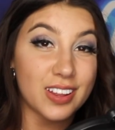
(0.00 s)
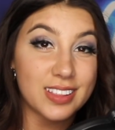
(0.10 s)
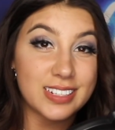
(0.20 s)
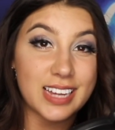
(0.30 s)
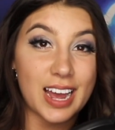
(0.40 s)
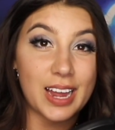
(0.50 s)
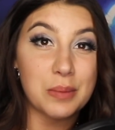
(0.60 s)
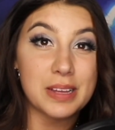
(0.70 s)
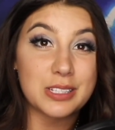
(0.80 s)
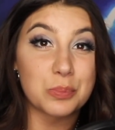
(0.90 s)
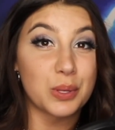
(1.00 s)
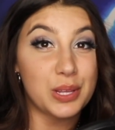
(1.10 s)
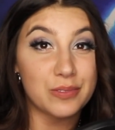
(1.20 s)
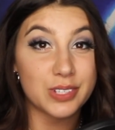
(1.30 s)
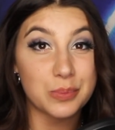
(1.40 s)
a lot of the time it's
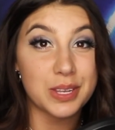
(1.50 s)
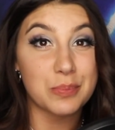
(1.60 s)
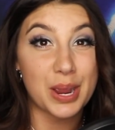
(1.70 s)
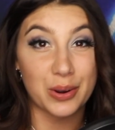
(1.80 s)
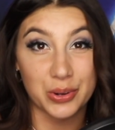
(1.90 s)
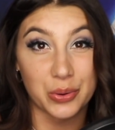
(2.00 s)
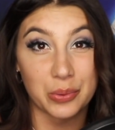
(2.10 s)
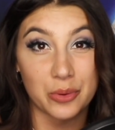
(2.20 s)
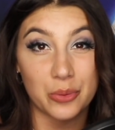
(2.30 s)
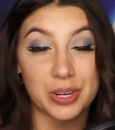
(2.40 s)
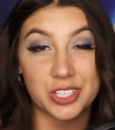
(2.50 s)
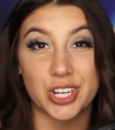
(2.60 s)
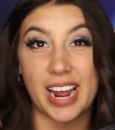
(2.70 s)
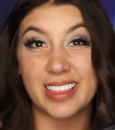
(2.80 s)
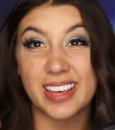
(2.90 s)
believed to be paranormal,
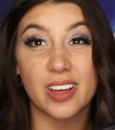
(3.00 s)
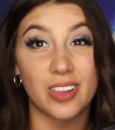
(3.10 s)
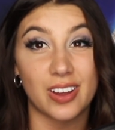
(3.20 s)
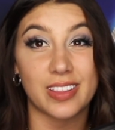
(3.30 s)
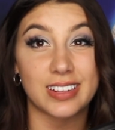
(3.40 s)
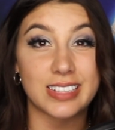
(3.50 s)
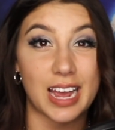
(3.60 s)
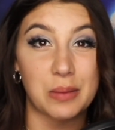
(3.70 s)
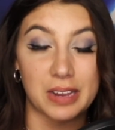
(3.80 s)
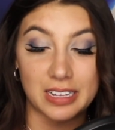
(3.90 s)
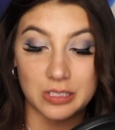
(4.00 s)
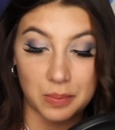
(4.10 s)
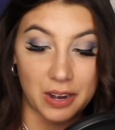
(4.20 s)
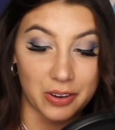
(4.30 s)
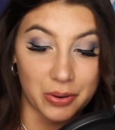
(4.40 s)
which I think a lot of the time it
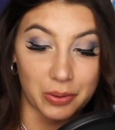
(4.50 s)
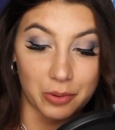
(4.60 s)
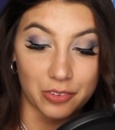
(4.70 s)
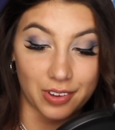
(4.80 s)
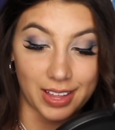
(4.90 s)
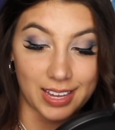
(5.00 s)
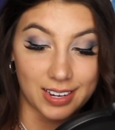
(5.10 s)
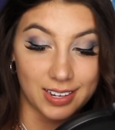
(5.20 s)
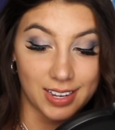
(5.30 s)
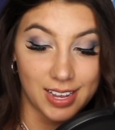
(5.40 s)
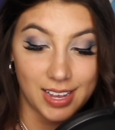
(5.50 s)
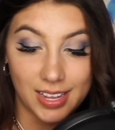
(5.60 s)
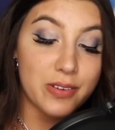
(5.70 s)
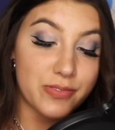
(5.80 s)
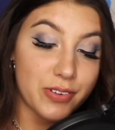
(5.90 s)
is paranormal related.
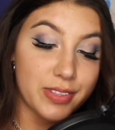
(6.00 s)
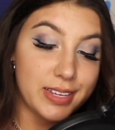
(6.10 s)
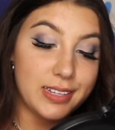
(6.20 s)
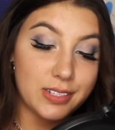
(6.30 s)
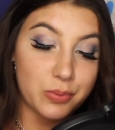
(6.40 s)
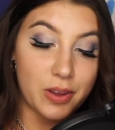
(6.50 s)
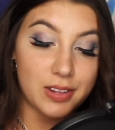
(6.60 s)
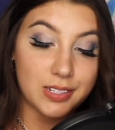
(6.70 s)
But for these